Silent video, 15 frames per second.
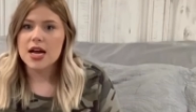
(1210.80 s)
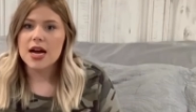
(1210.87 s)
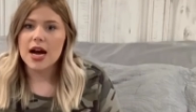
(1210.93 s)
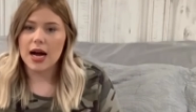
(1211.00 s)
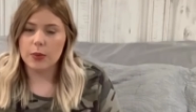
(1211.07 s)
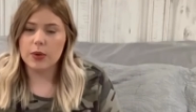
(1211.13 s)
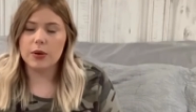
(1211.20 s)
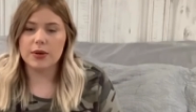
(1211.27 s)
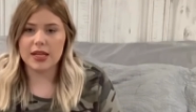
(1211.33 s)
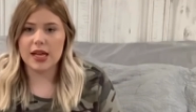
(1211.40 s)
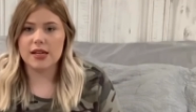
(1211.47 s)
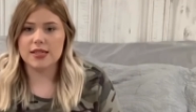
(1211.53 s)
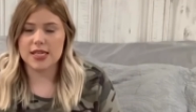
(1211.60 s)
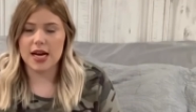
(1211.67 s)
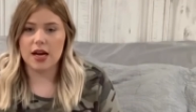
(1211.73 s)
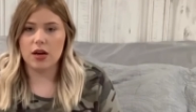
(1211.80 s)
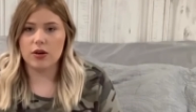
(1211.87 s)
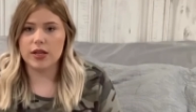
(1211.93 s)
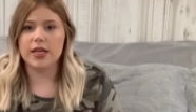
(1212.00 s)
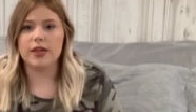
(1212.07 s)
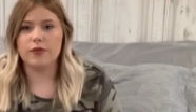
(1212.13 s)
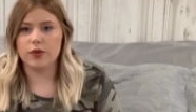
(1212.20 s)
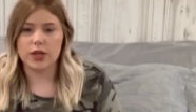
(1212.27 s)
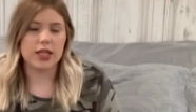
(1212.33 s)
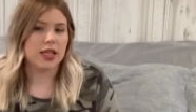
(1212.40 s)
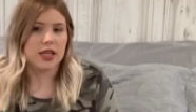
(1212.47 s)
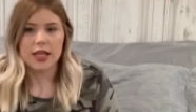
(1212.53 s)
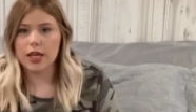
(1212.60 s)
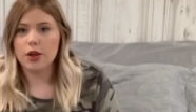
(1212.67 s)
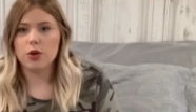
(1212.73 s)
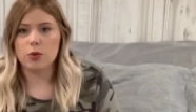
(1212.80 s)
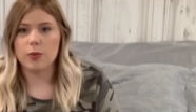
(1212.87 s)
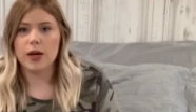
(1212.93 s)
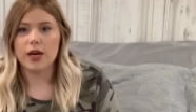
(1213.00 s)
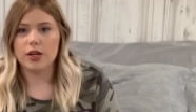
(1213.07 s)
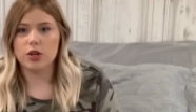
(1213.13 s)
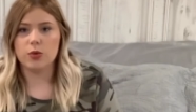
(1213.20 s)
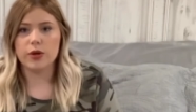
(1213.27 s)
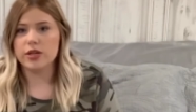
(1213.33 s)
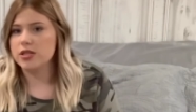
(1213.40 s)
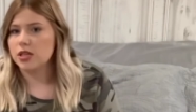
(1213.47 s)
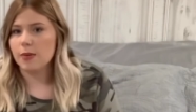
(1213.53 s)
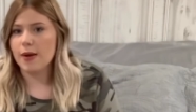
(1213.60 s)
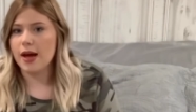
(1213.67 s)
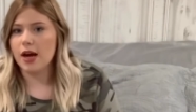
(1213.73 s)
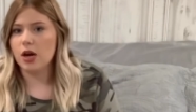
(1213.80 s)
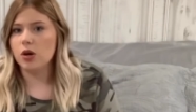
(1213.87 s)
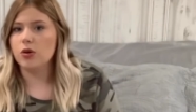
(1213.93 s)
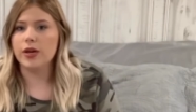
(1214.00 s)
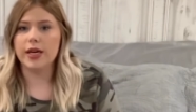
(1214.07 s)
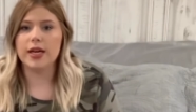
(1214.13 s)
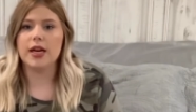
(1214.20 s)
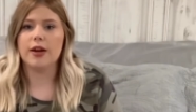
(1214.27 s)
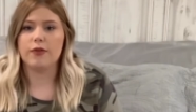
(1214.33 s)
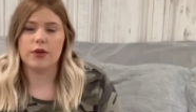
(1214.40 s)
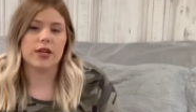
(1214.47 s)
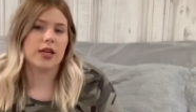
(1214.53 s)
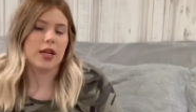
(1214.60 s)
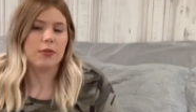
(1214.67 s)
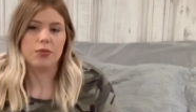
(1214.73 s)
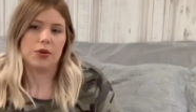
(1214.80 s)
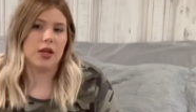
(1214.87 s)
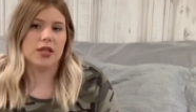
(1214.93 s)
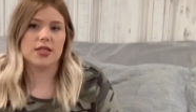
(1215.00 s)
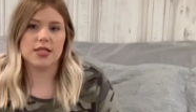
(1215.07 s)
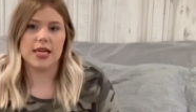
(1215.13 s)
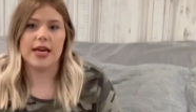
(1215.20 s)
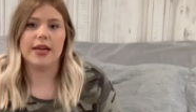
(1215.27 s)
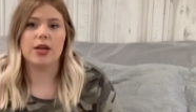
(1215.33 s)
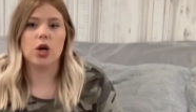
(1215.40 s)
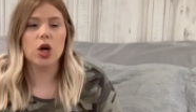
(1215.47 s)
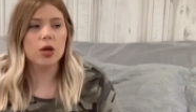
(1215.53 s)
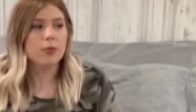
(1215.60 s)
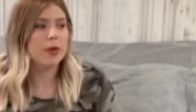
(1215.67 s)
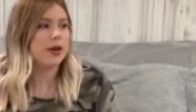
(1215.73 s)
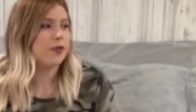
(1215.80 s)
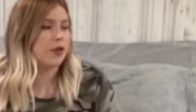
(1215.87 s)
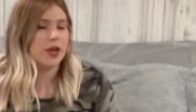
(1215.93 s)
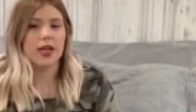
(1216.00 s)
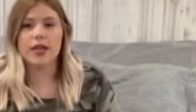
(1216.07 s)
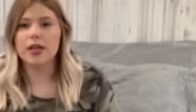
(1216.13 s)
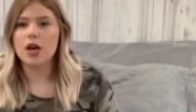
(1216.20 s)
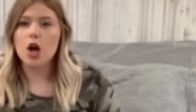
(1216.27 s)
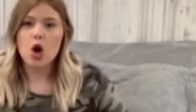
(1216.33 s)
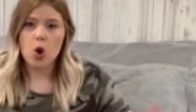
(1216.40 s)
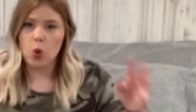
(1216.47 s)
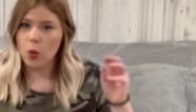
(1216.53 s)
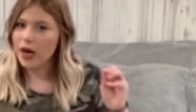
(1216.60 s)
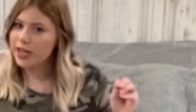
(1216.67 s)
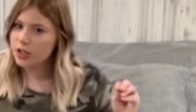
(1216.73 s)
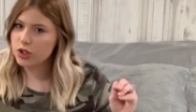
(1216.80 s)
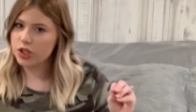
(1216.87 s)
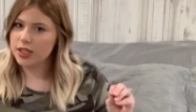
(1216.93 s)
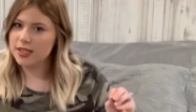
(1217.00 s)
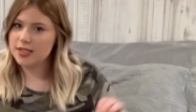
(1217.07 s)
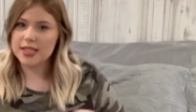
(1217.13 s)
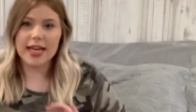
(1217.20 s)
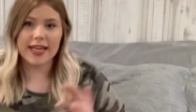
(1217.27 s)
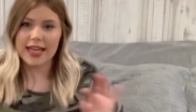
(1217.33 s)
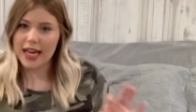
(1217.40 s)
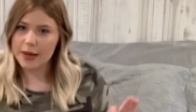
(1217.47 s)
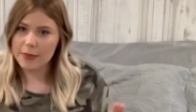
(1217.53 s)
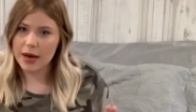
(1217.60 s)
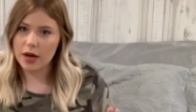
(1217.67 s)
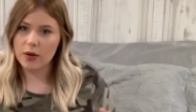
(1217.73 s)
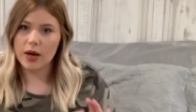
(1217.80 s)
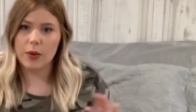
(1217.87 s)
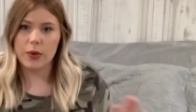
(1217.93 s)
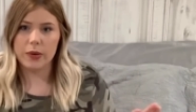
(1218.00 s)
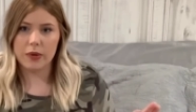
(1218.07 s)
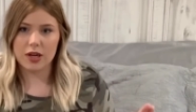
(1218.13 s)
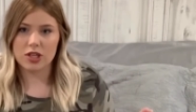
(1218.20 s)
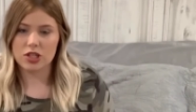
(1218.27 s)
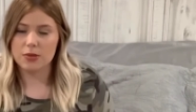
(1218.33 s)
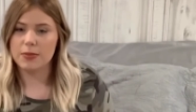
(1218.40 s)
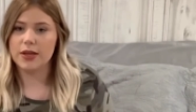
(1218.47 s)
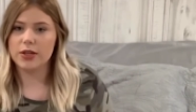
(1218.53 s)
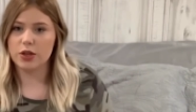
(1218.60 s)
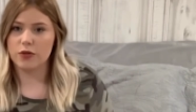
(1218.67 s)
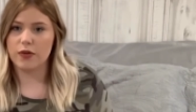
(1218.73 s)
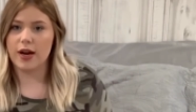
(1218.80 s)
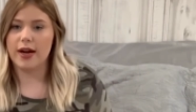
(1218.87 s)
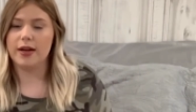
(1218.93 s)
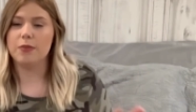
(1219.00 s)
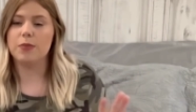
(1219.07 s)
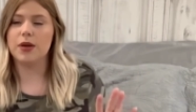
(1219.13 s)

I went without a towel and it freaking leaked through my underwear somehow and I freaking got a blood stain on my freaking white sheets. It came out. We washed them and they're fine, but